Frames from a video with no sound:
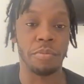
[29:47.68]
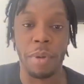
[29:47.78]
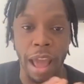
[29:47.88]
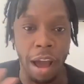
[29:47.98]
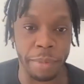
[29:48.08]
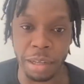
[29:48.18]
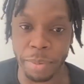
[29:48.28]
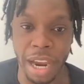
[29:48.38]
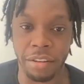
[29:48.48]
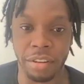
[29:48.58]
how many
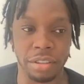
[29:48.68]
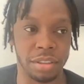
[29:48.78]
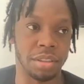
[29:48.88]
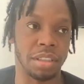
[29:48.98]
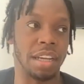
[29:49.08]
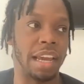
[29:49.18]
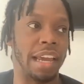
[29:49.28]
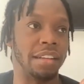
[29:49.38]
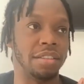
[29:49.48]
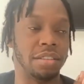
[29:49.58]
parents,
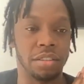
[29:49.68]
and,